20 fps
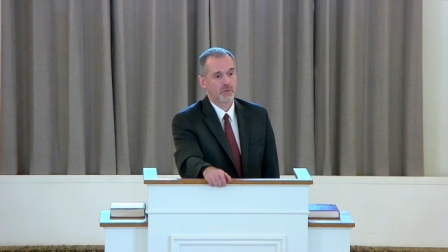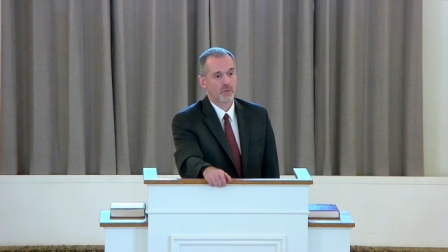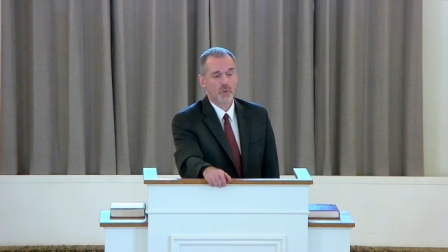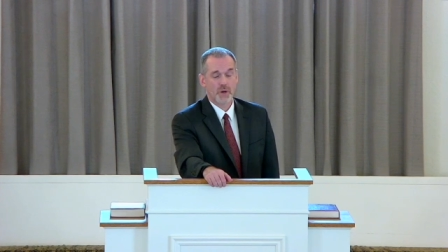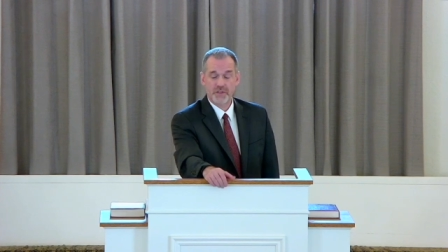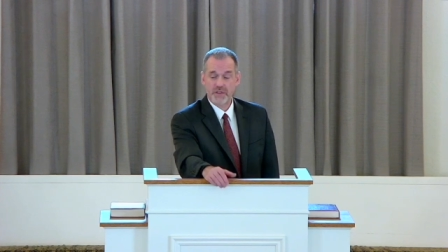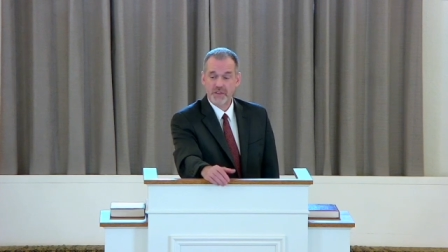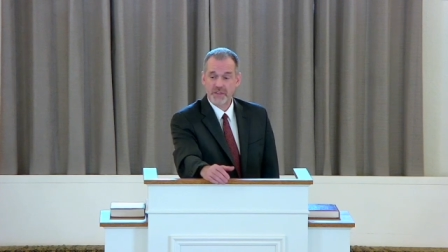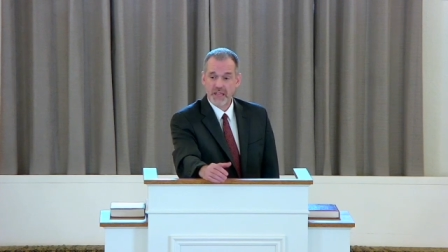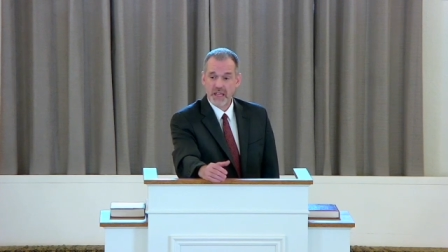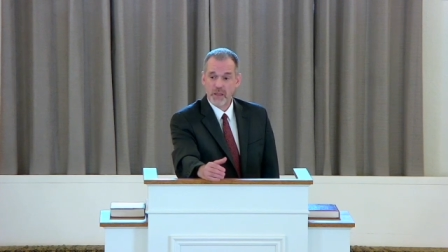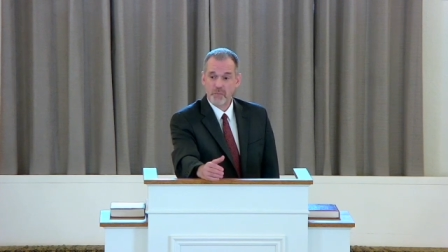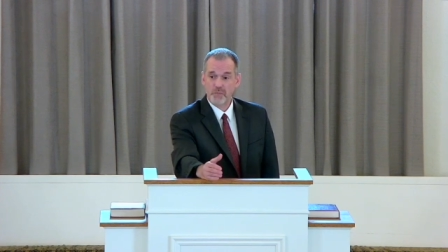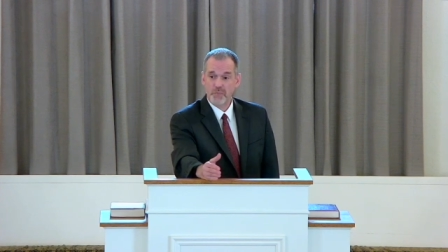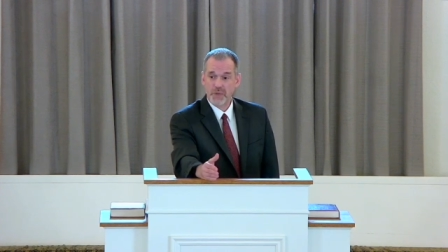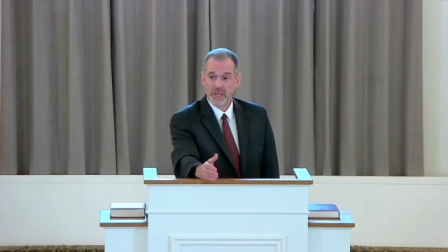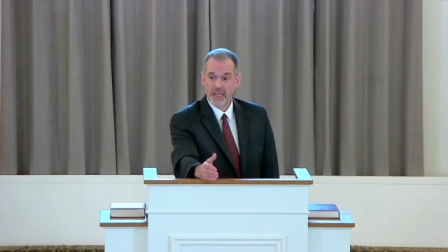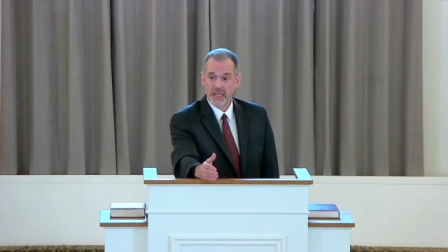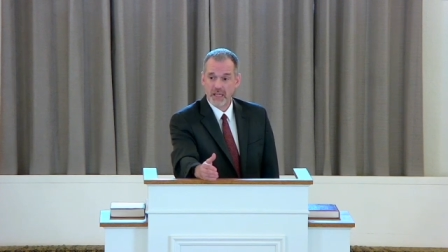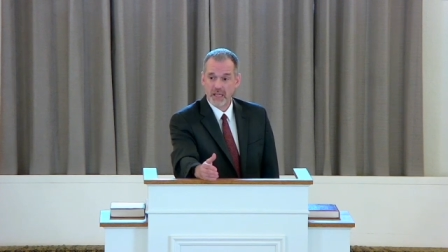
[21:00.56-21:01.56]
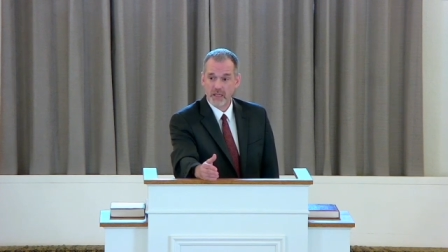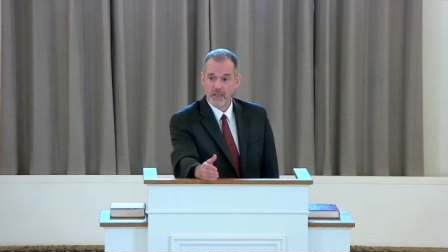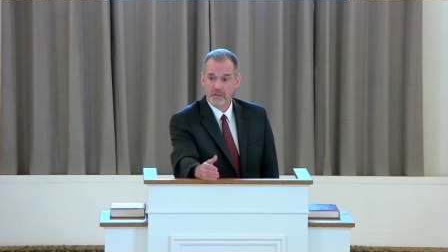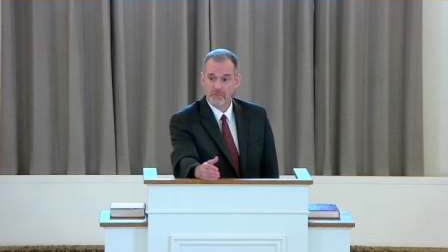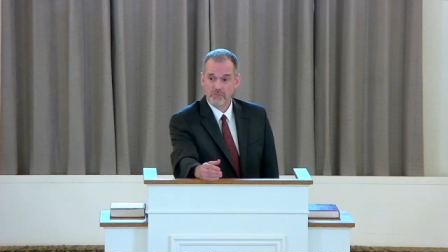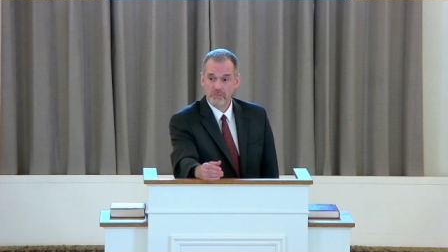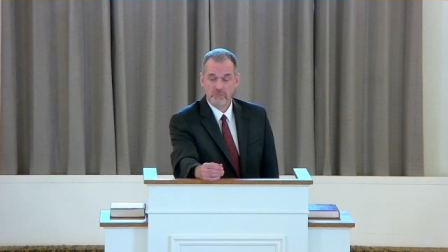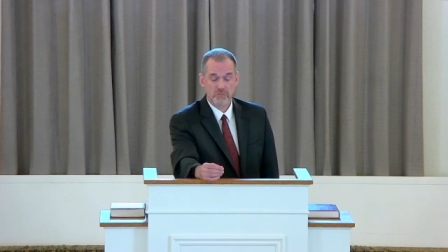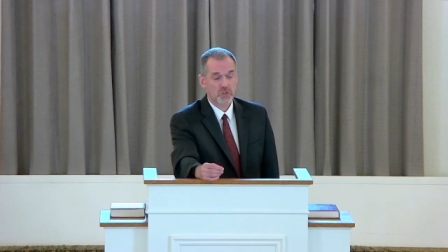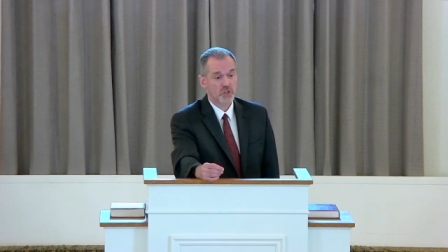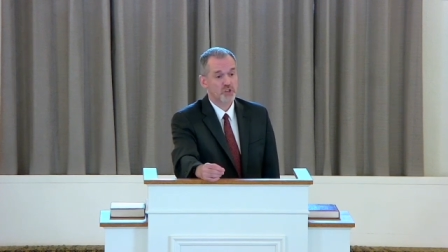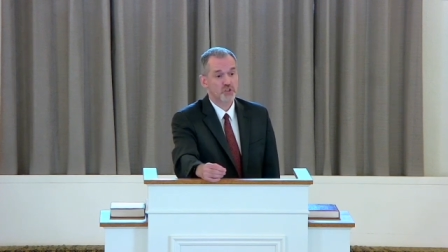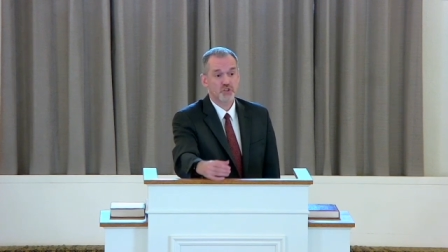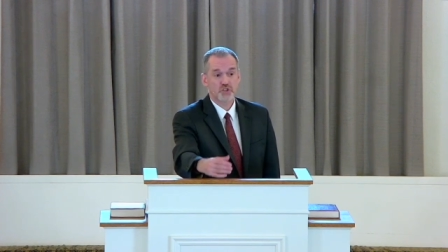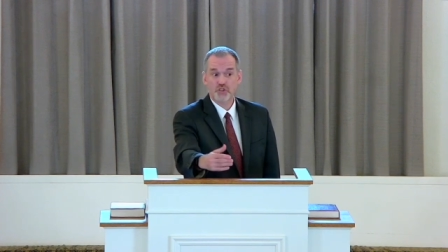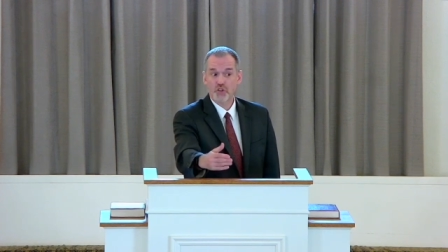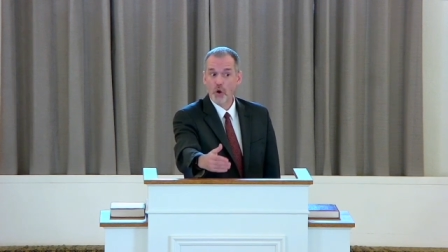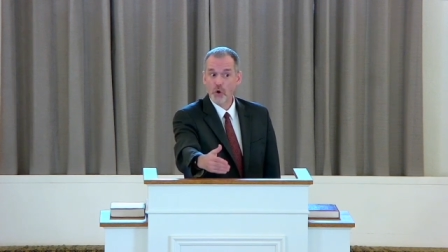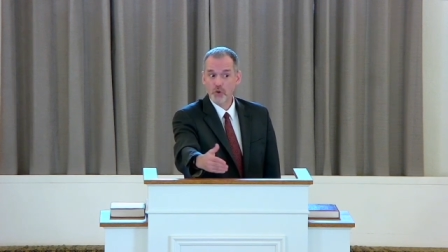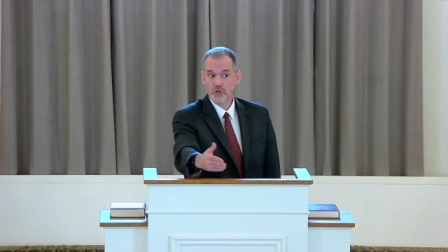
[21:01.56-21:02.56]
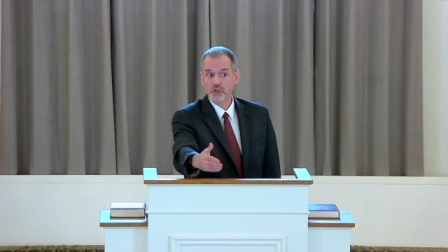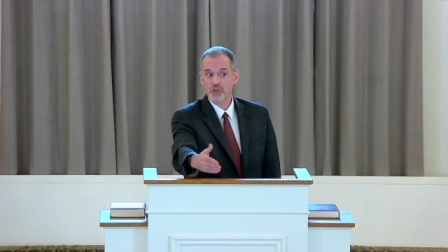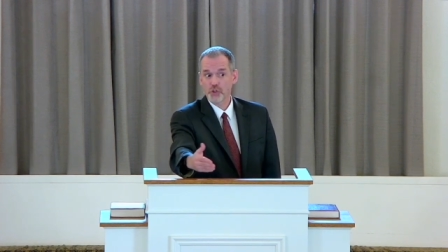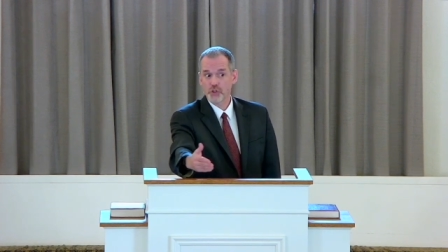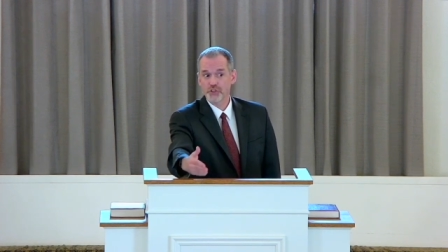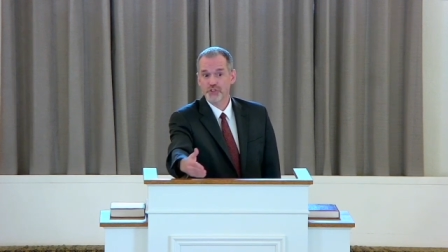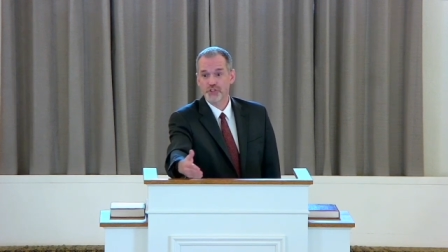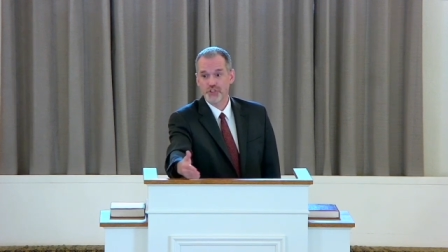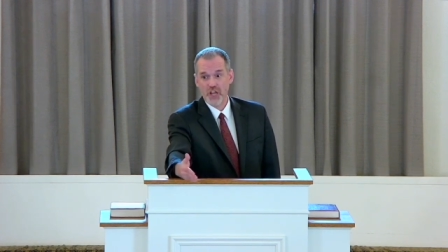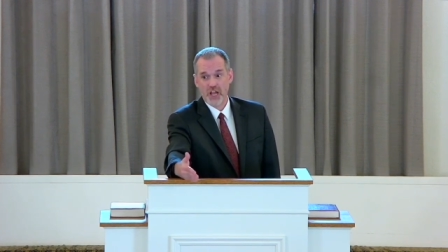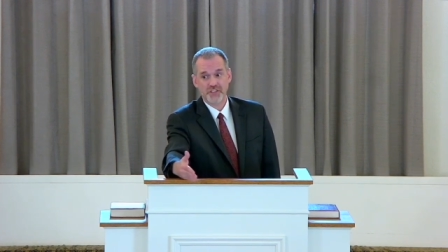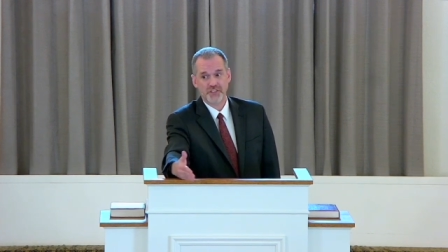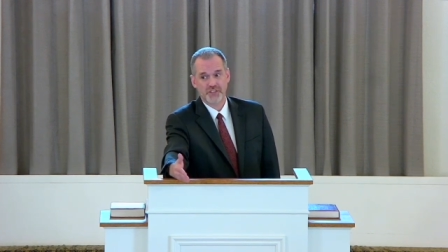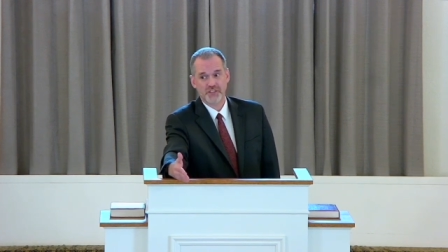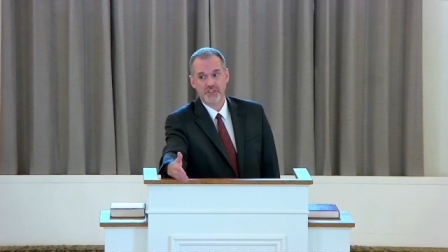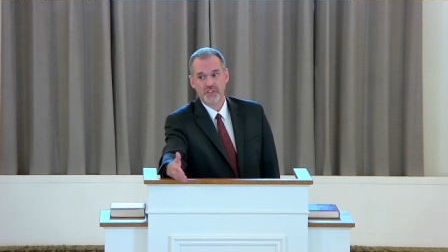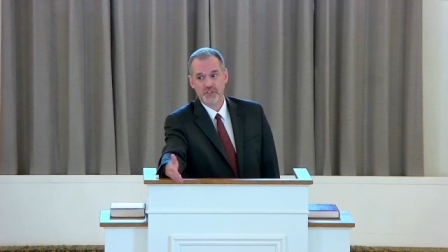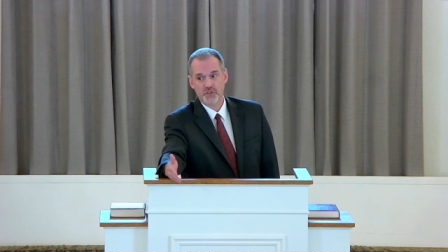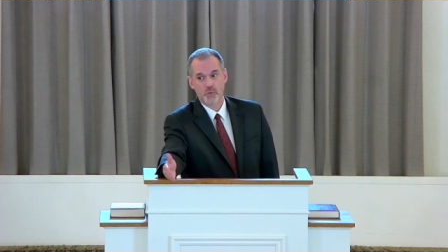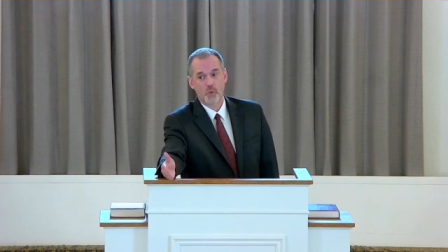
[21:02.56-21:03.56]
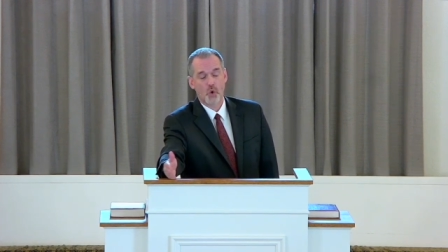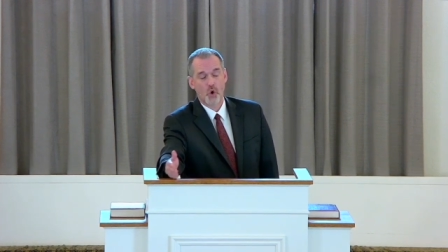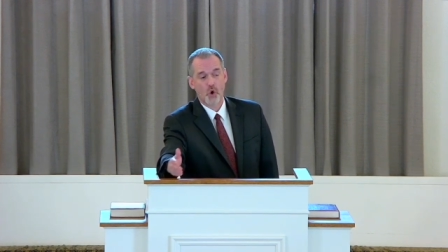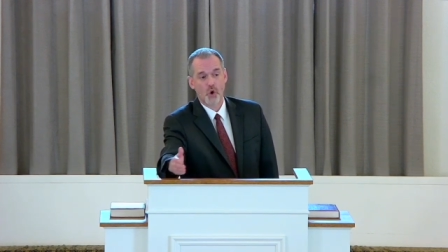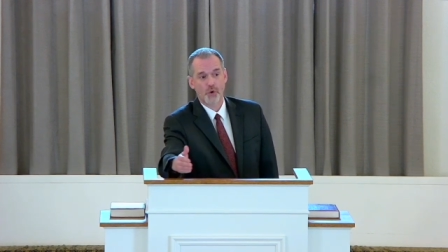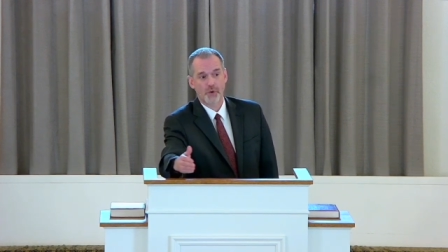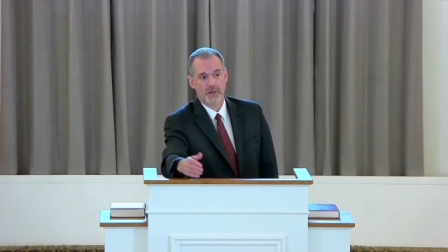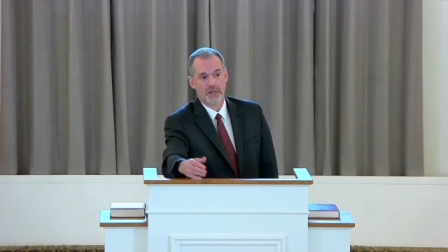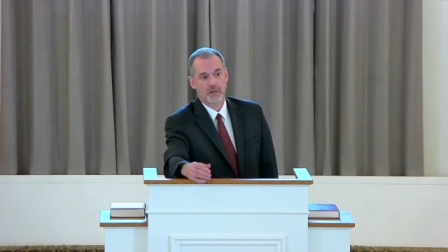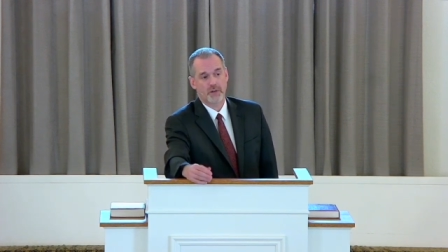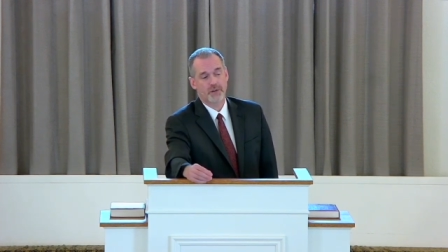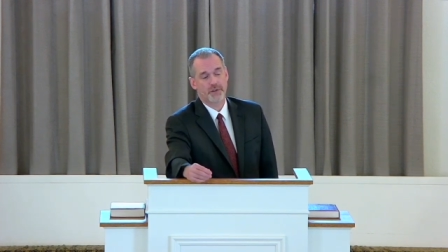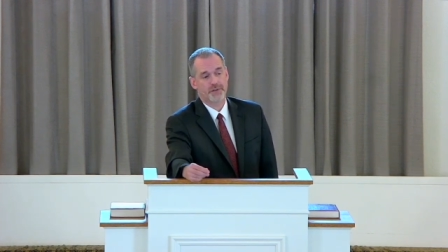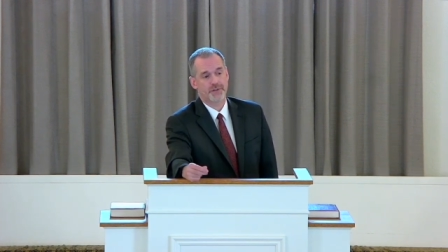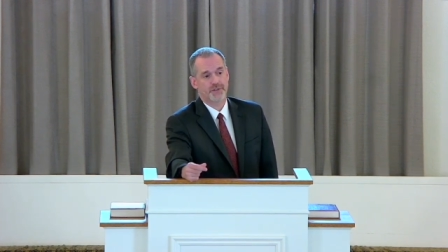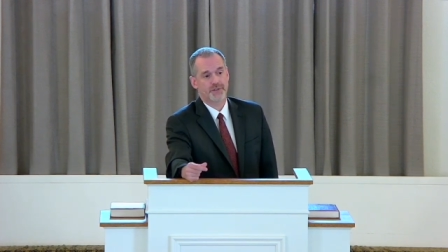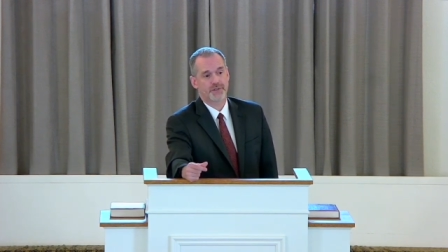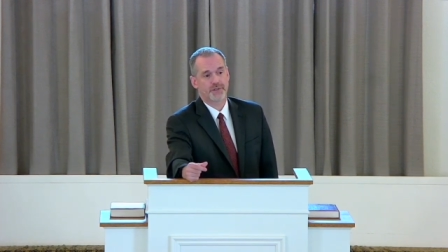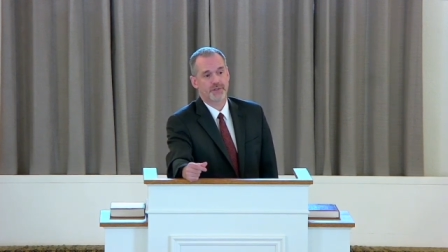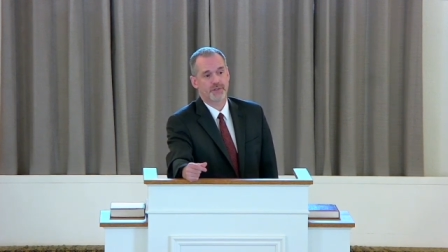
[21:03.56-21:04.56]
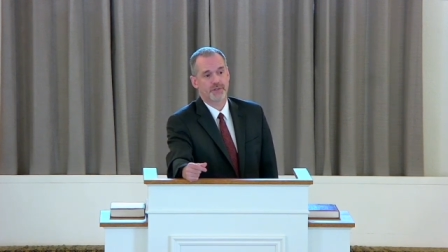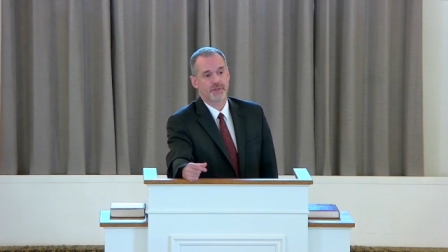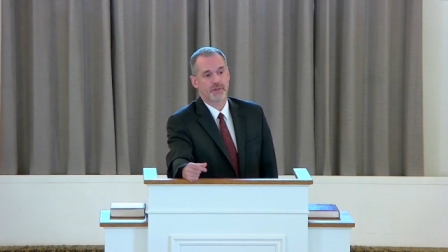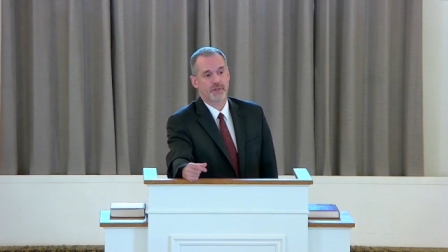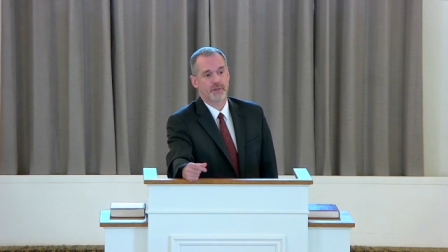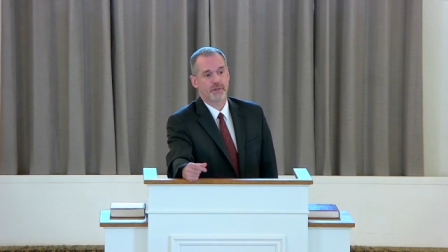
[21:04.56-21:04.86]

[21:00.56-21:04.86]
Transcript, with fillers: whether they be social justice warriors,